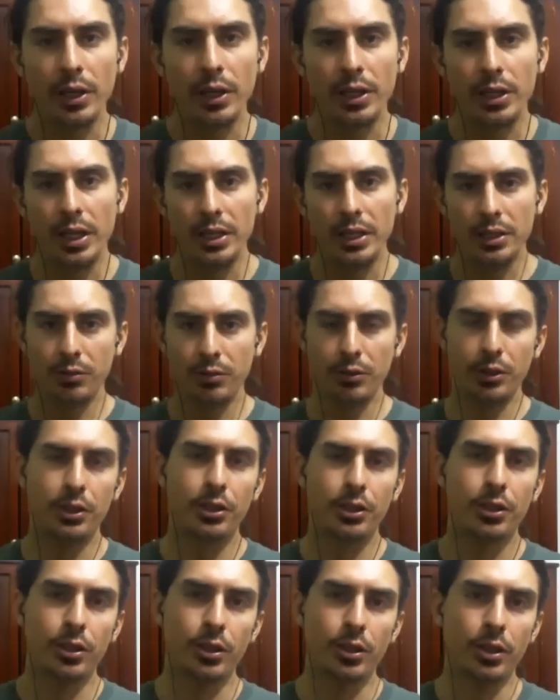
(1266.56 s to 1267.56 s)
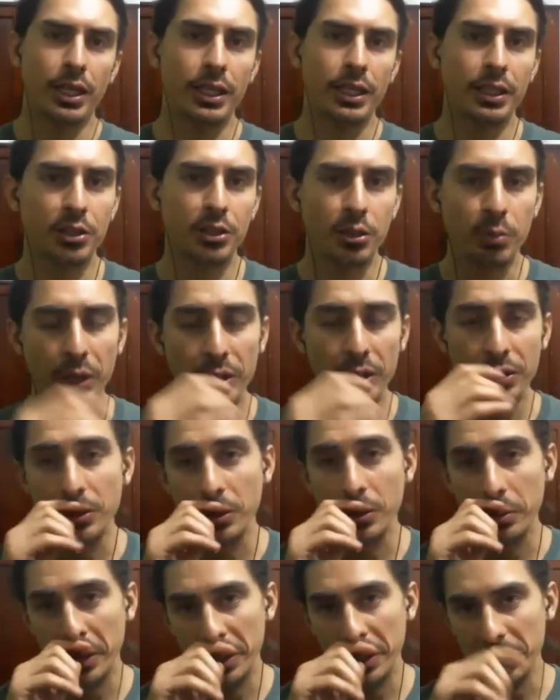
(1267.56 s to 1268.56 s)
could ask for your personal
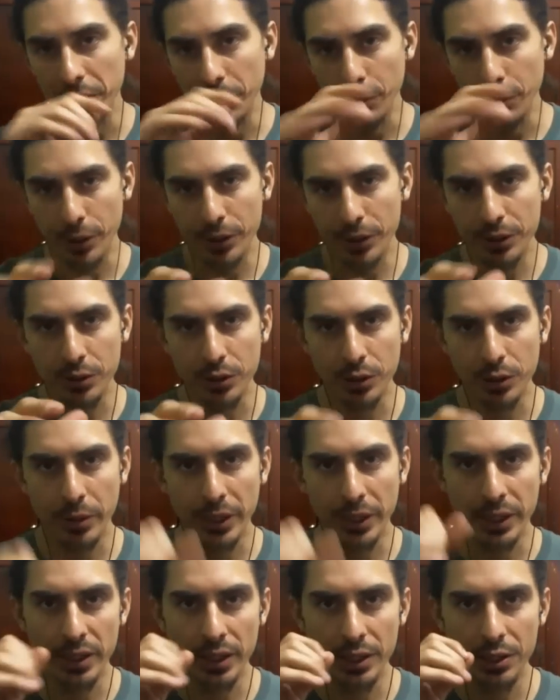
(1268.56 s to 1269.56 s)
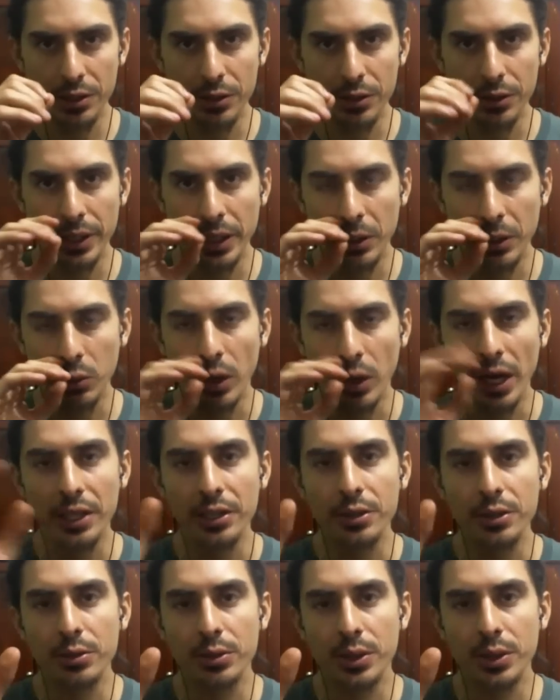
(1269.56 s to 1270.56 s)
opinion or personal speculation on that, why do
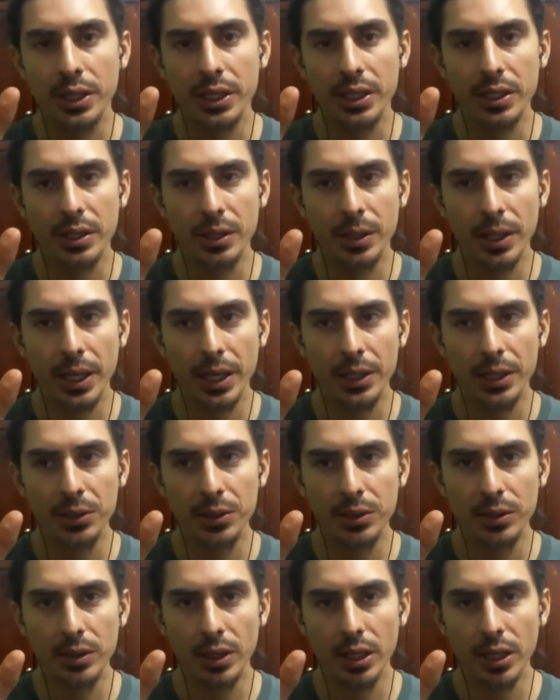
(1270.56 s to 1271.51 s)
you think that